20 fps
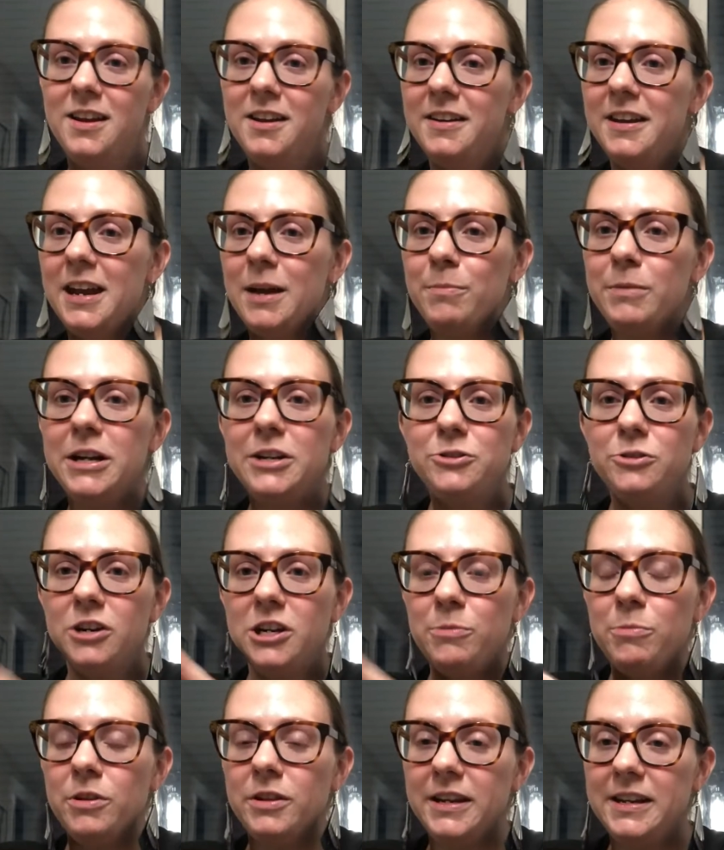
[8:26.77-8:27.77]
Now, I'm not talking
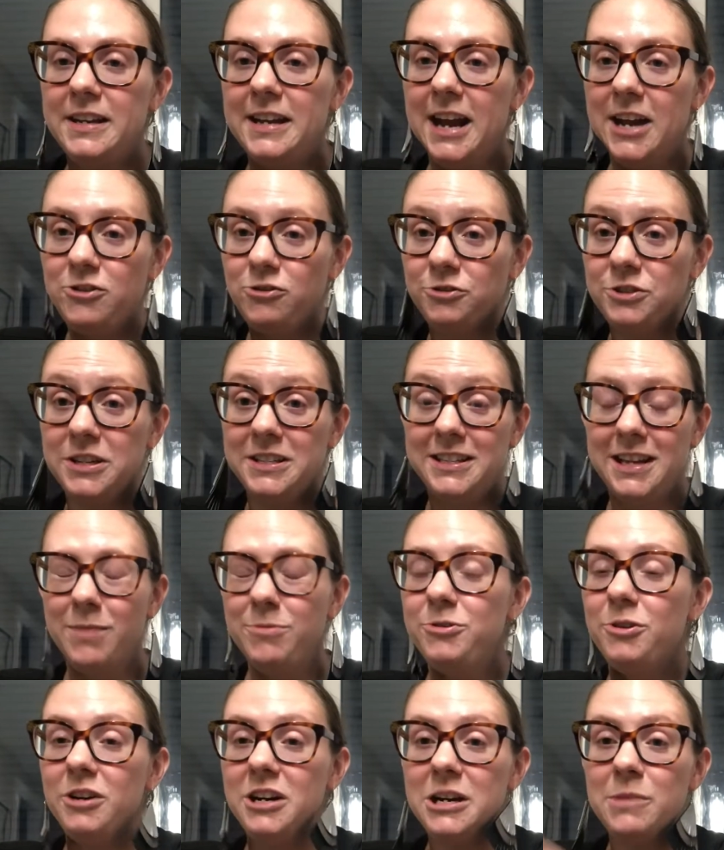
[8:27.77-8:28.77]
about like natural cheese. I'm
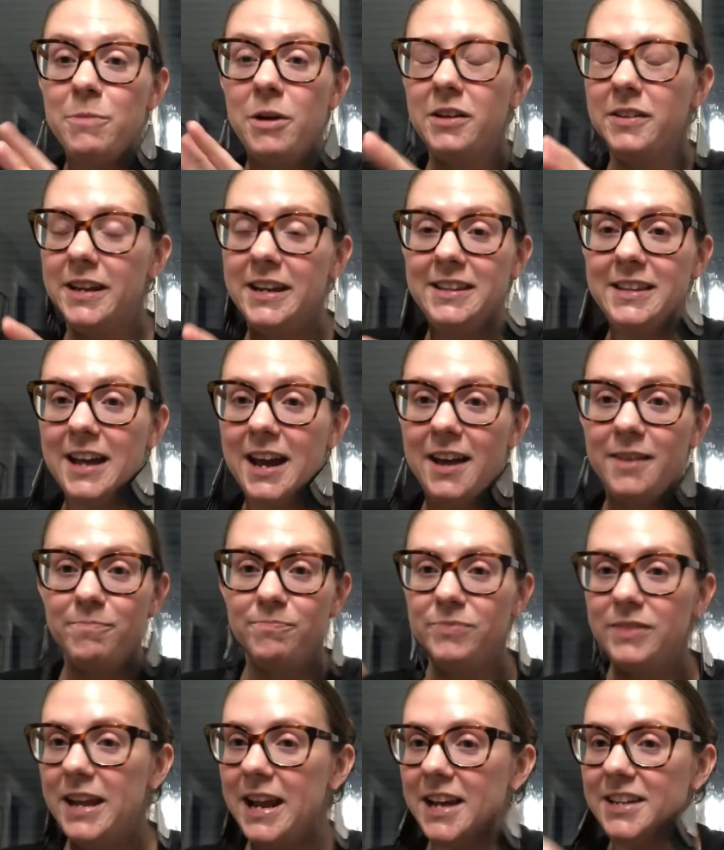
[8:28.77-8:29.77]
talking about like that
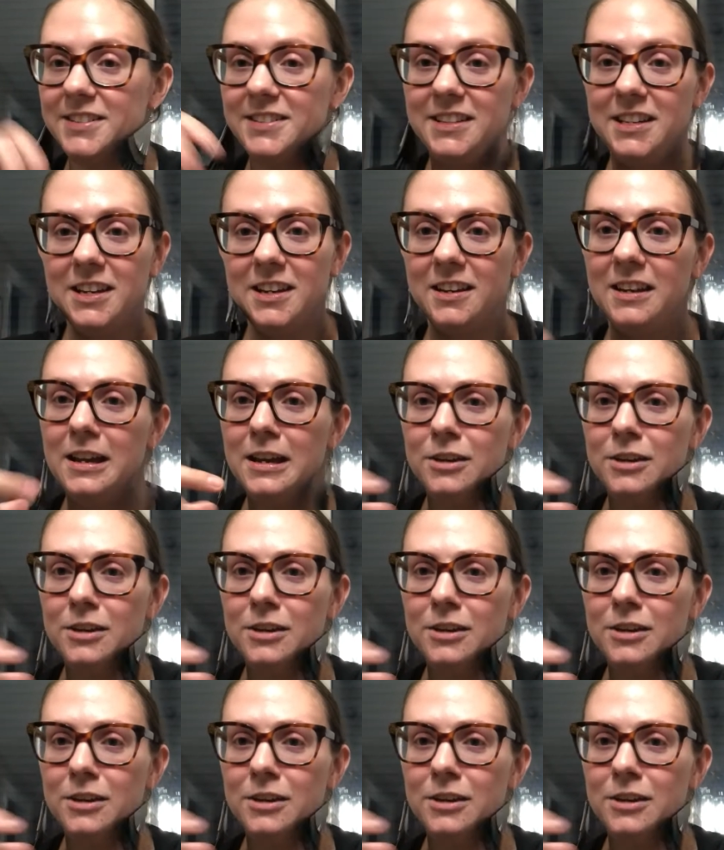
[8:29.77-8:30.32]
nasty